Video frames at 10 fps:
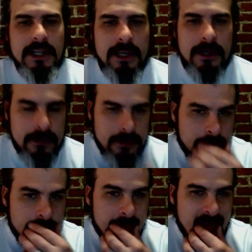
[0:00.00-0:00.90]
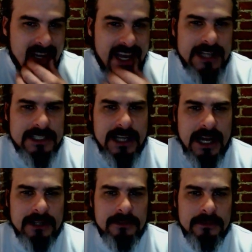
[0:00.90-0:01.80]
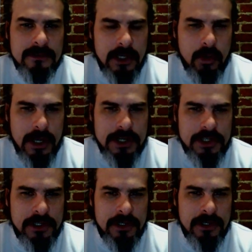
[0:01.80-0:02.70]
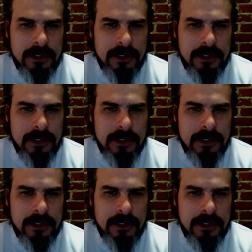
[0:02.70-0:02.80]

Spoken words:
the Einstein equation.